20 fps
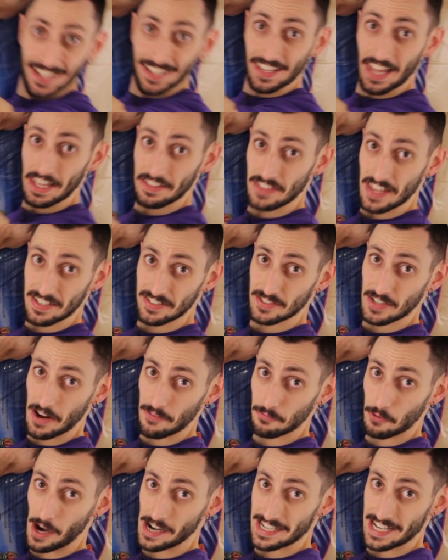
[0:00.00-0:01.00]
Like this
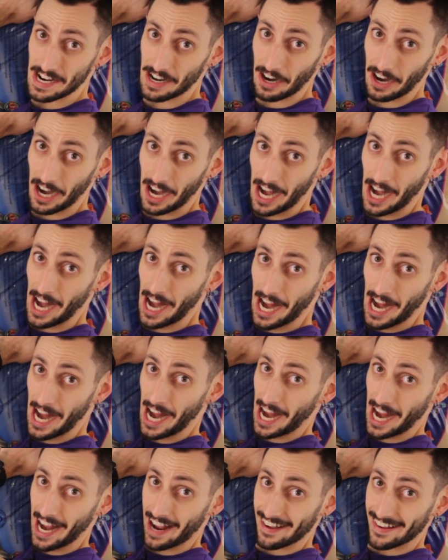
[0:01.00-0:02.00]
stuff right here.
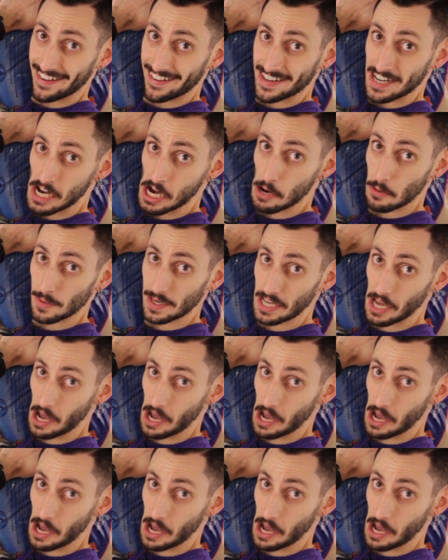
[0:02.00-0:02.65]
Here we